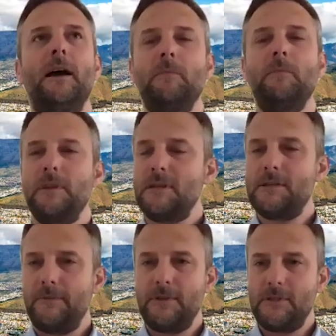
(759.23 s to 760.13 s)
This
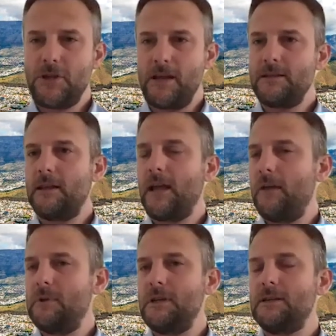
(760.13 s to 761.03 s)
is changing the
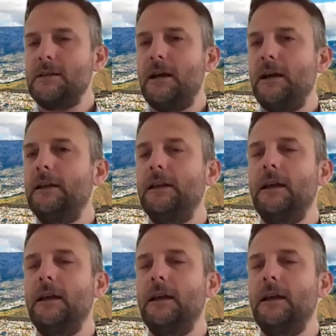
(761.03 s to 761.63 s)
game entirely.